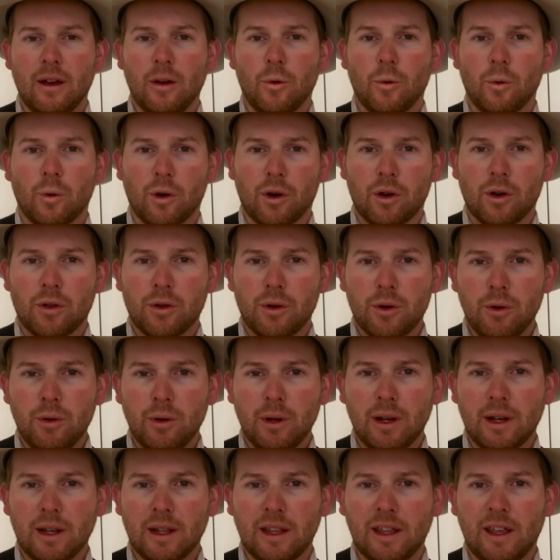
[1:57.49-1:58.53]
Work through
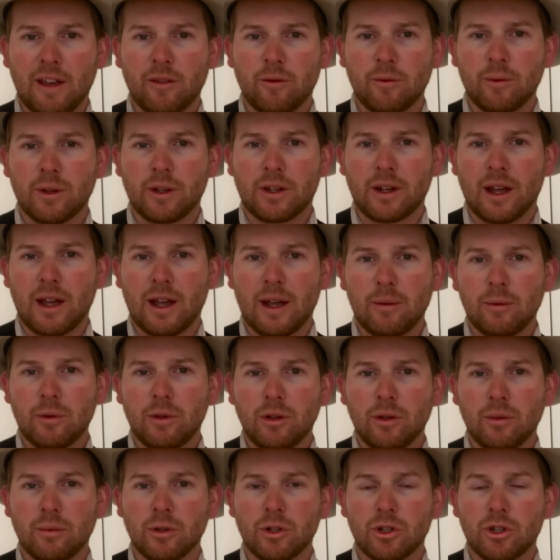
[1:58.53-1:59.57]
it. Give them the time
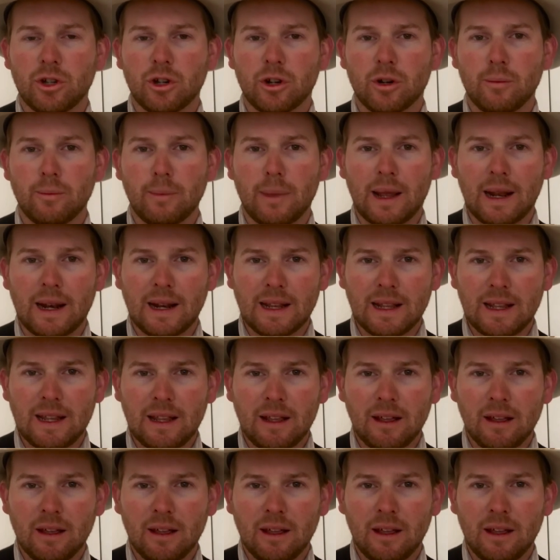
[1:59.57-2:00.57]
to mature mentally.